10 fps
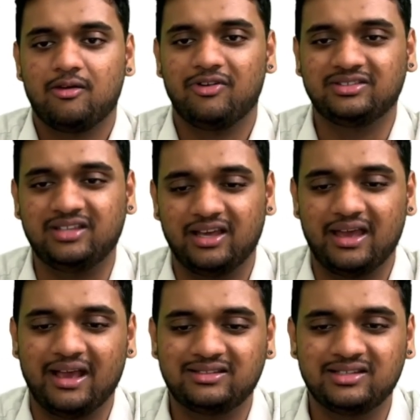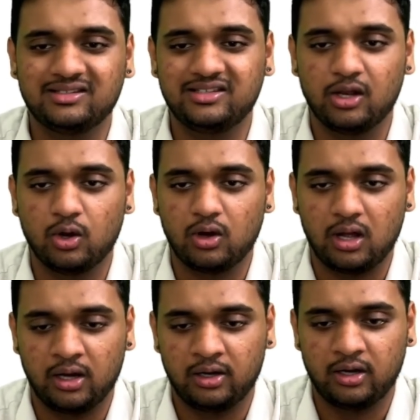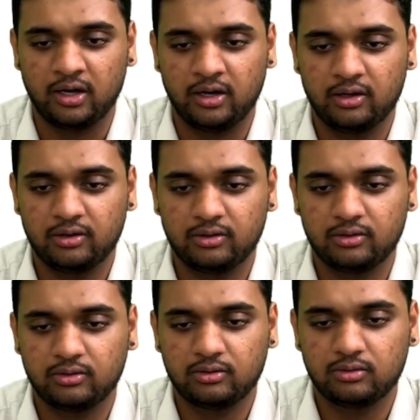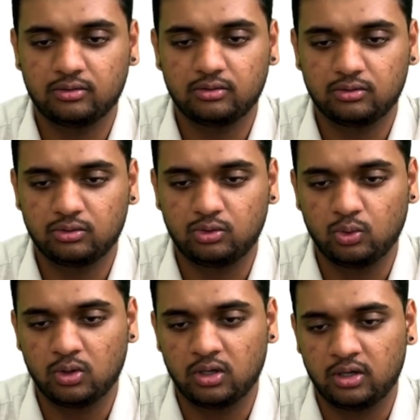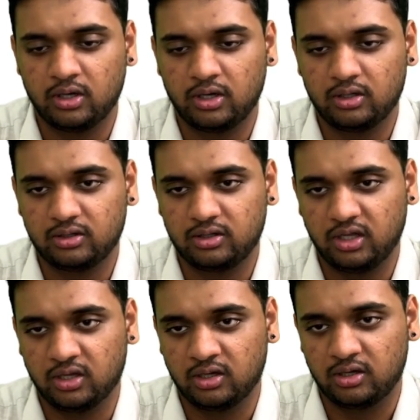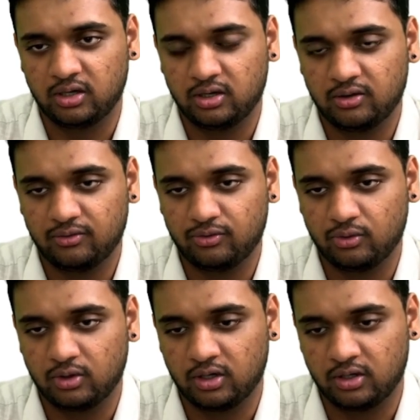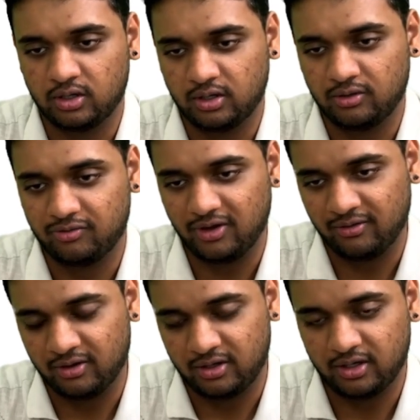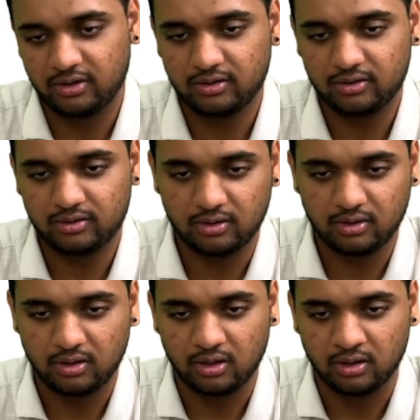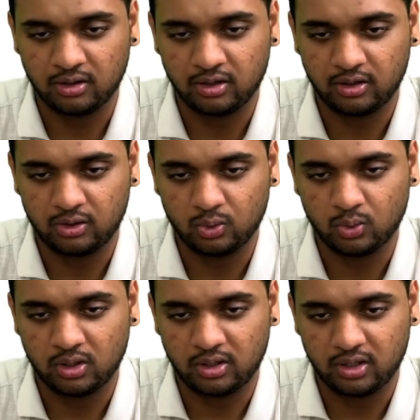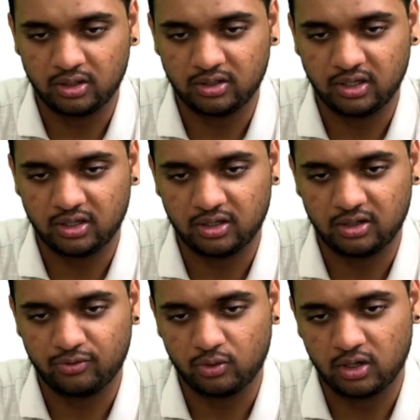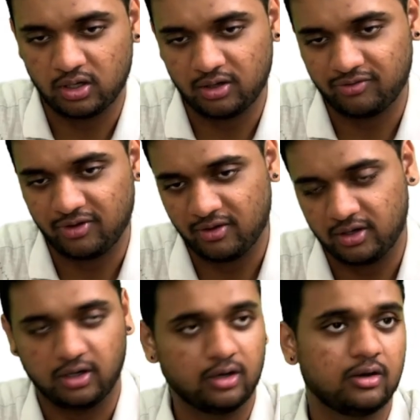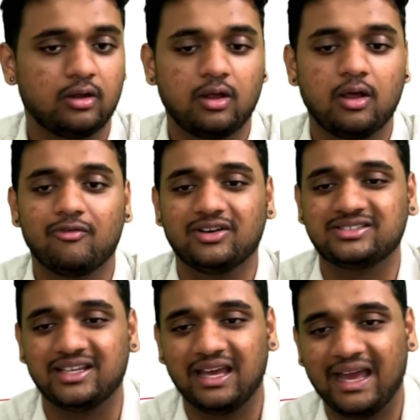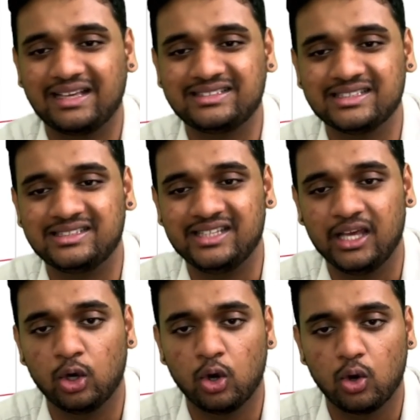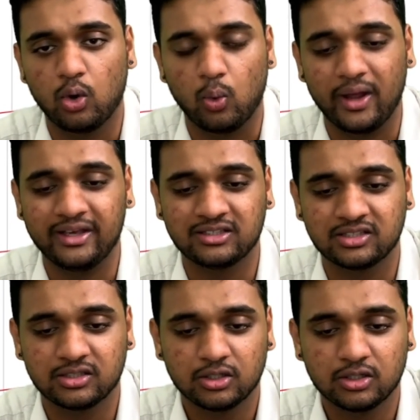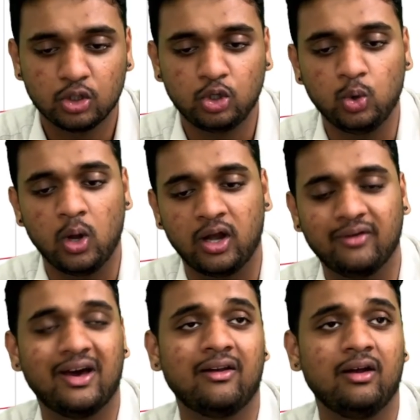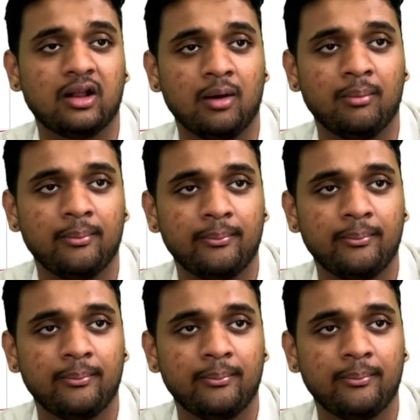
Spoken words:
First x is 0, 100, 200, 300, 400, 500, 100, 200, 300, 400, 500. First x is 0, y is 200. Where it will come?